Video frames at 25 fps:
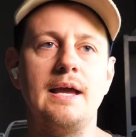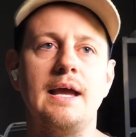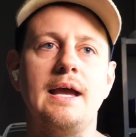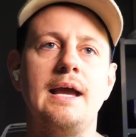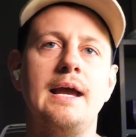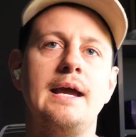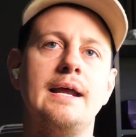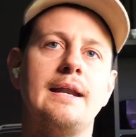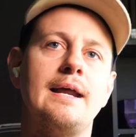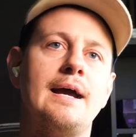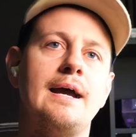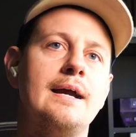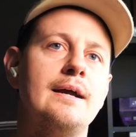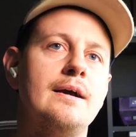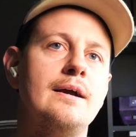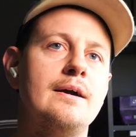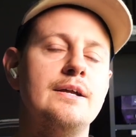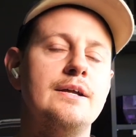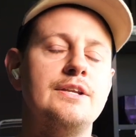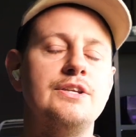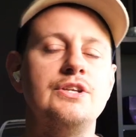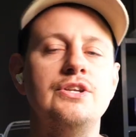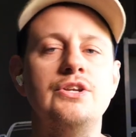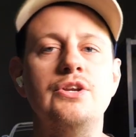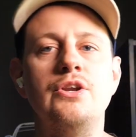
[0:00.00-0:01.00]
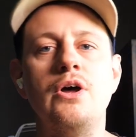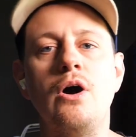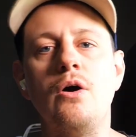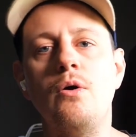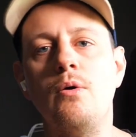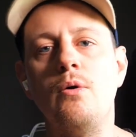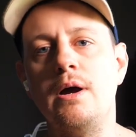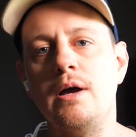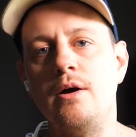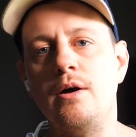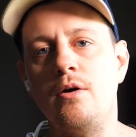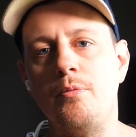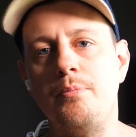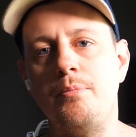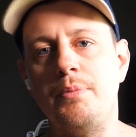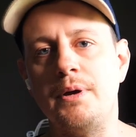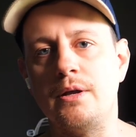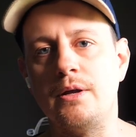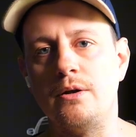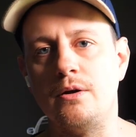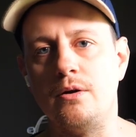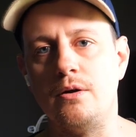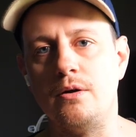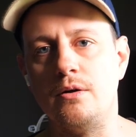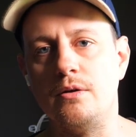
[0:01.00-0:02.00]
And I got no help
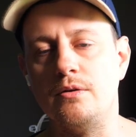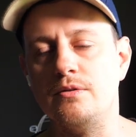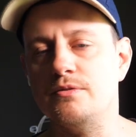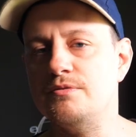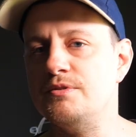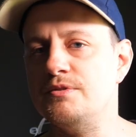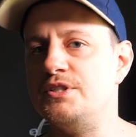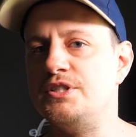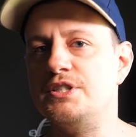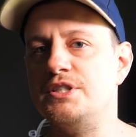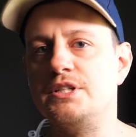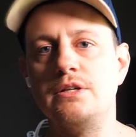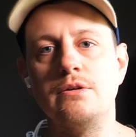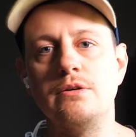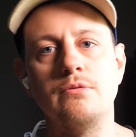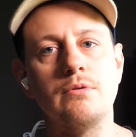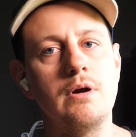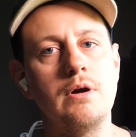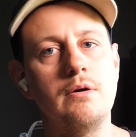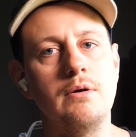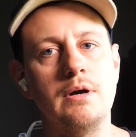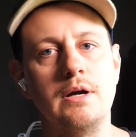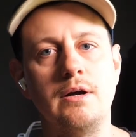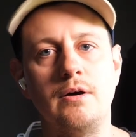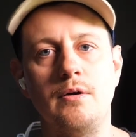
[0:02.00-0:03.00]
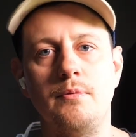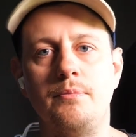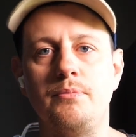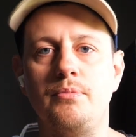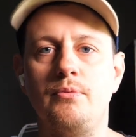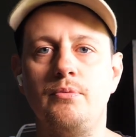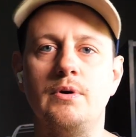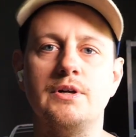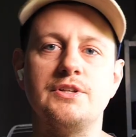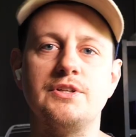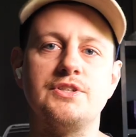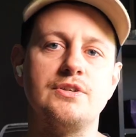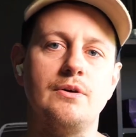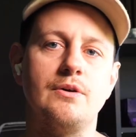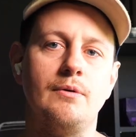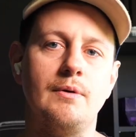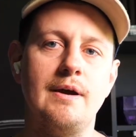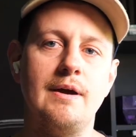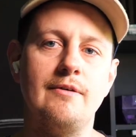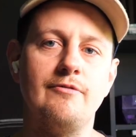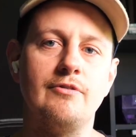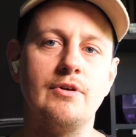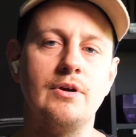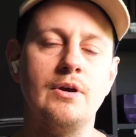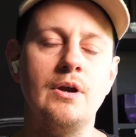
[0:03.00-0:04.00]
at all, zero help
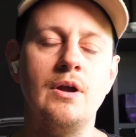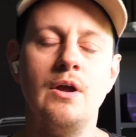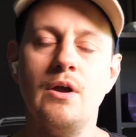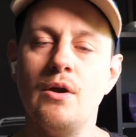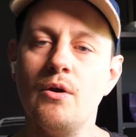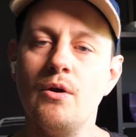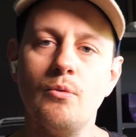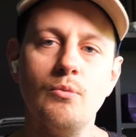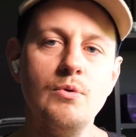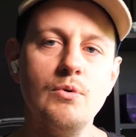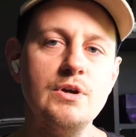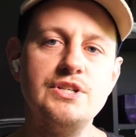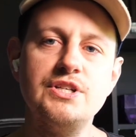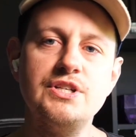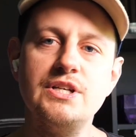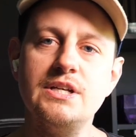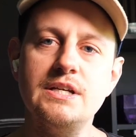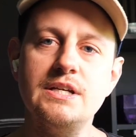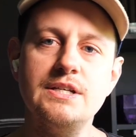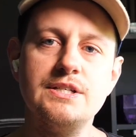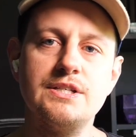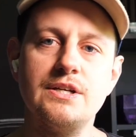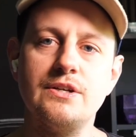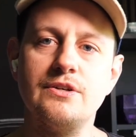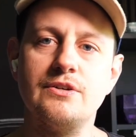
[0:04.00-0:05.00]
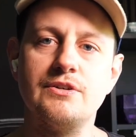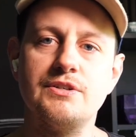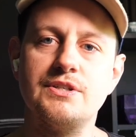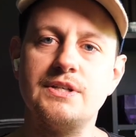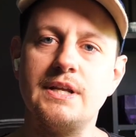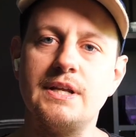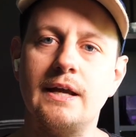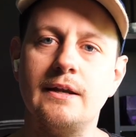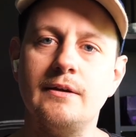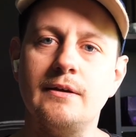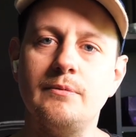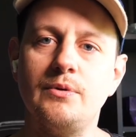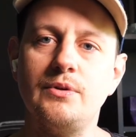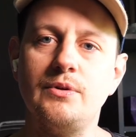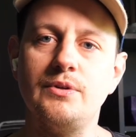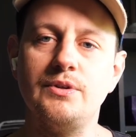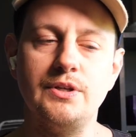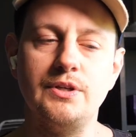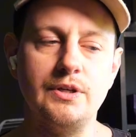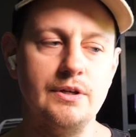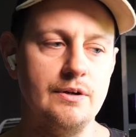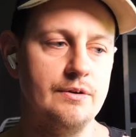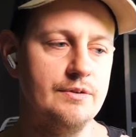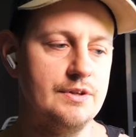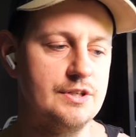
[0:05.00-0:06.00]
whatsoever, which is understandable.
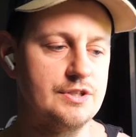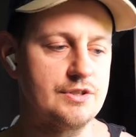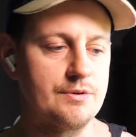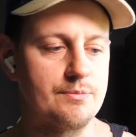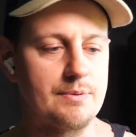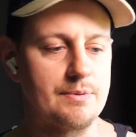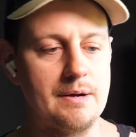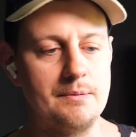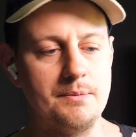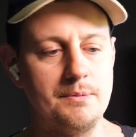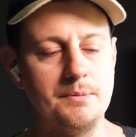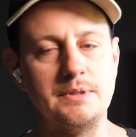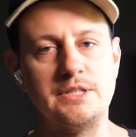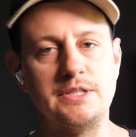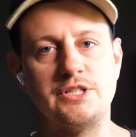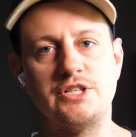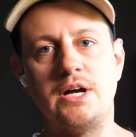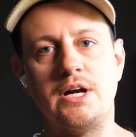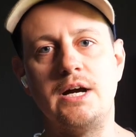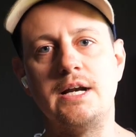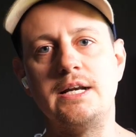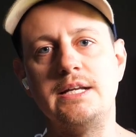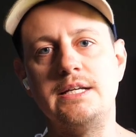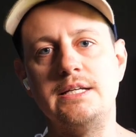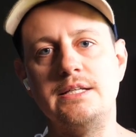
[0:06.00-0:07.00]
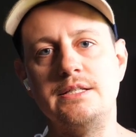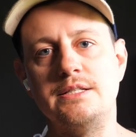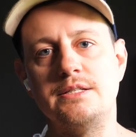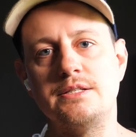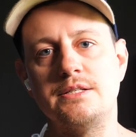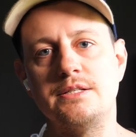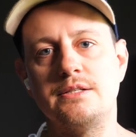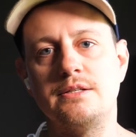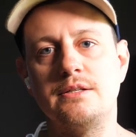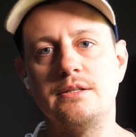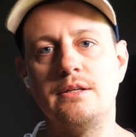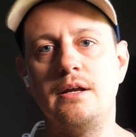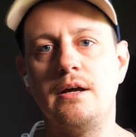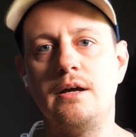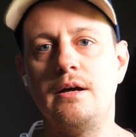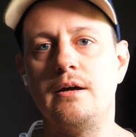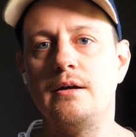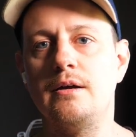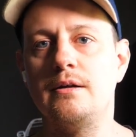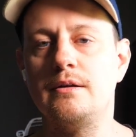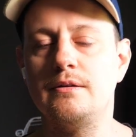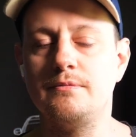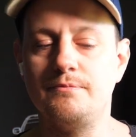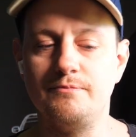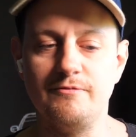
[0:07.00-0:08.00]
These are probably Chinese
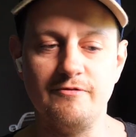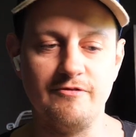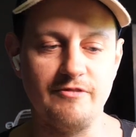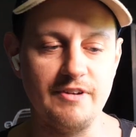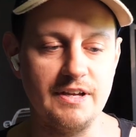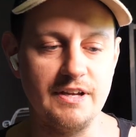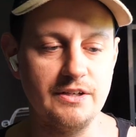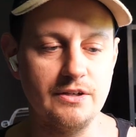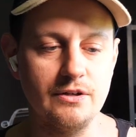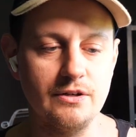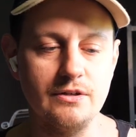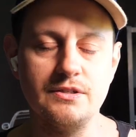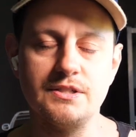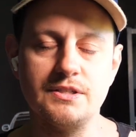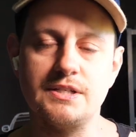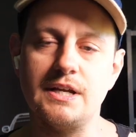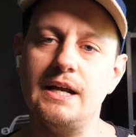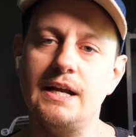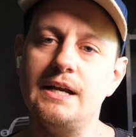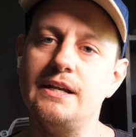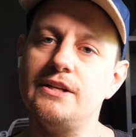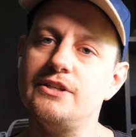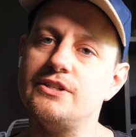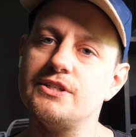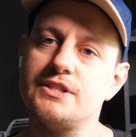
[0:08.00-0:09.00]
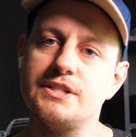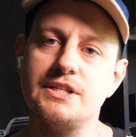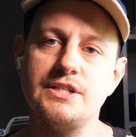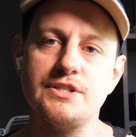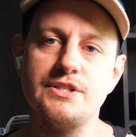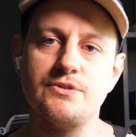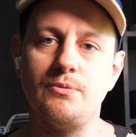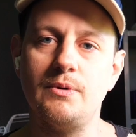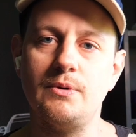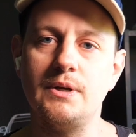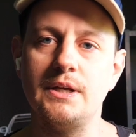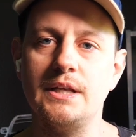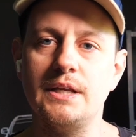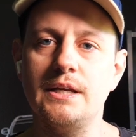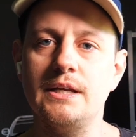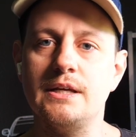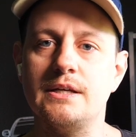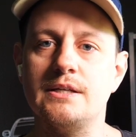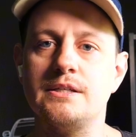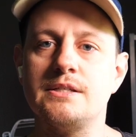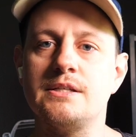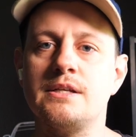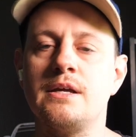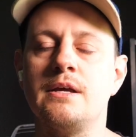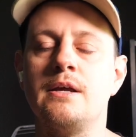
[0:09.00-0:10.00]
vendors, and it just is what it
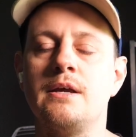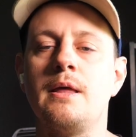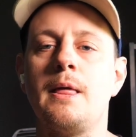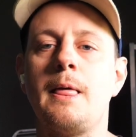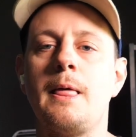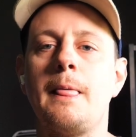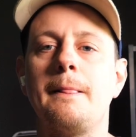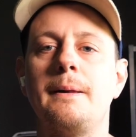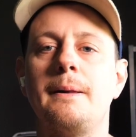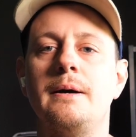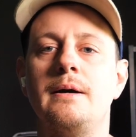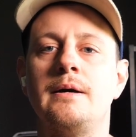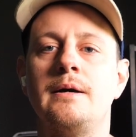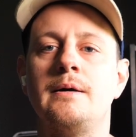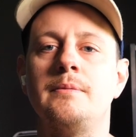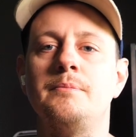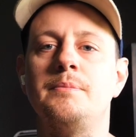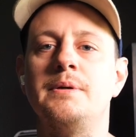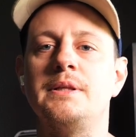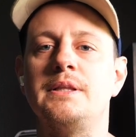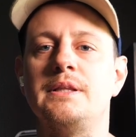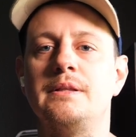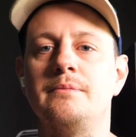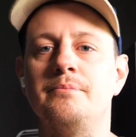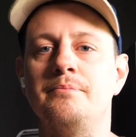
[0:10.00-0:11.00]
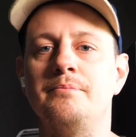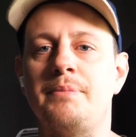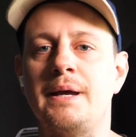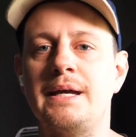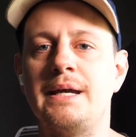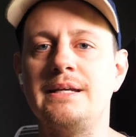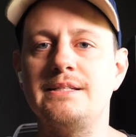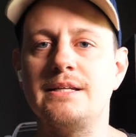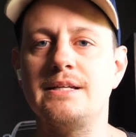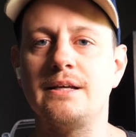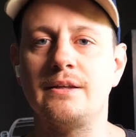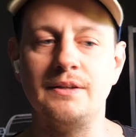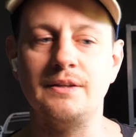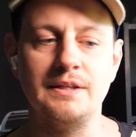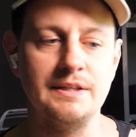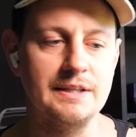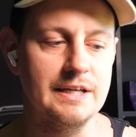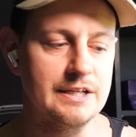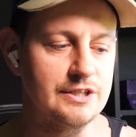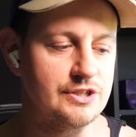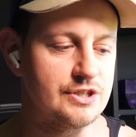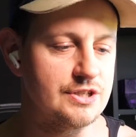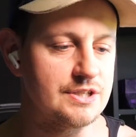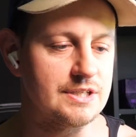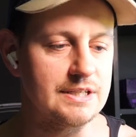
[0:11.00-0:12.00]
is. But basically,
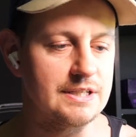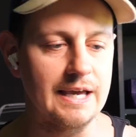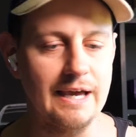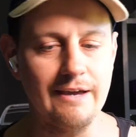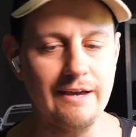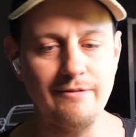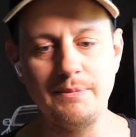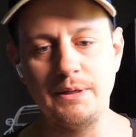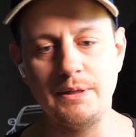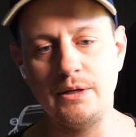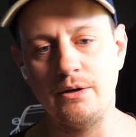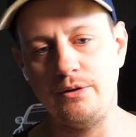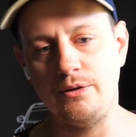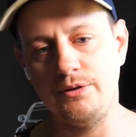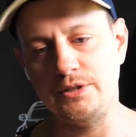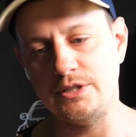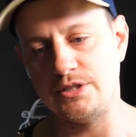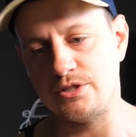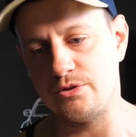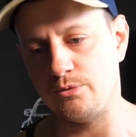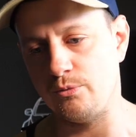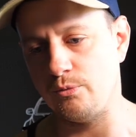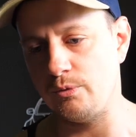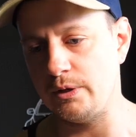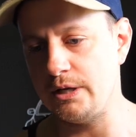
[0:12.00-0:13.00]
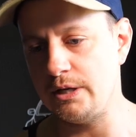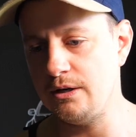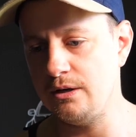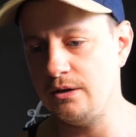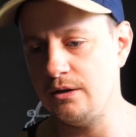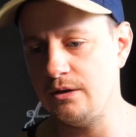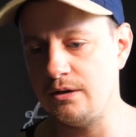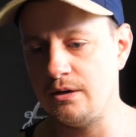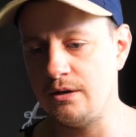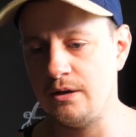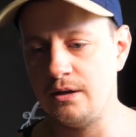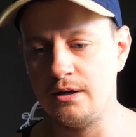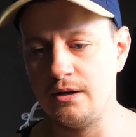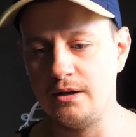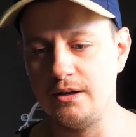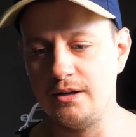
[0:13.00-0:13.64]
they just gave me all these weird